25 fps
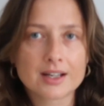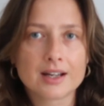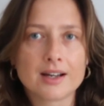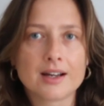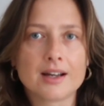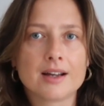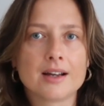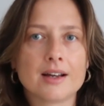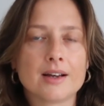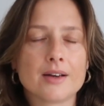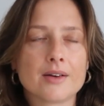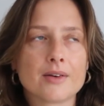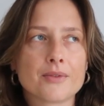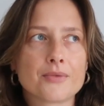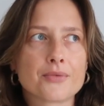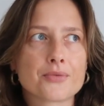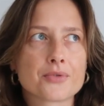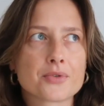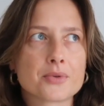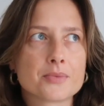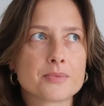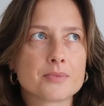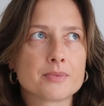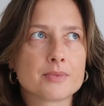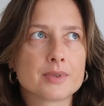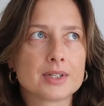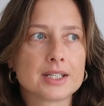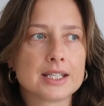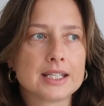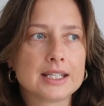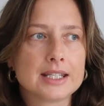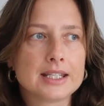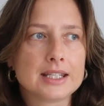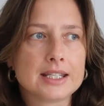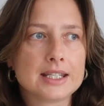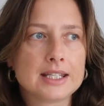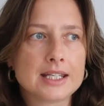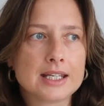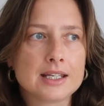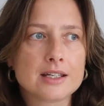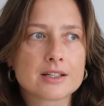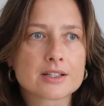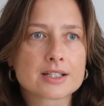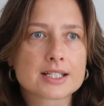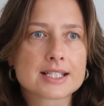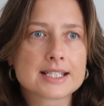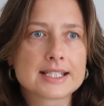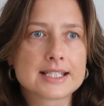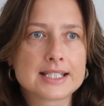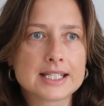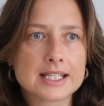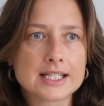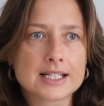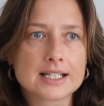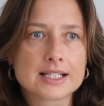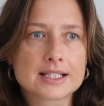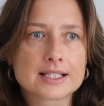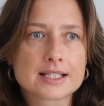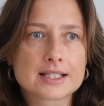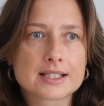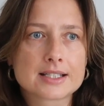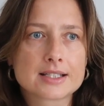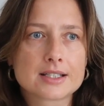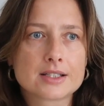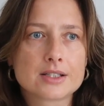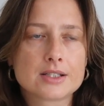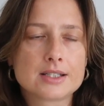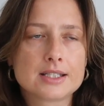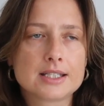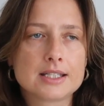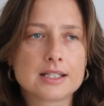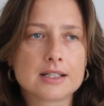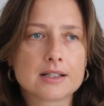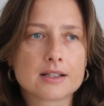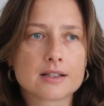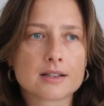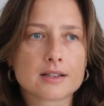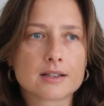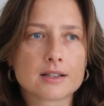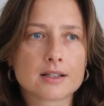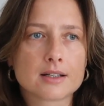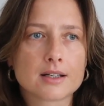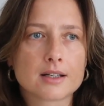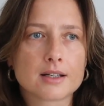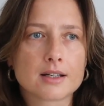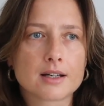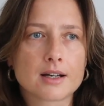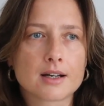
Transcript: from year 6 till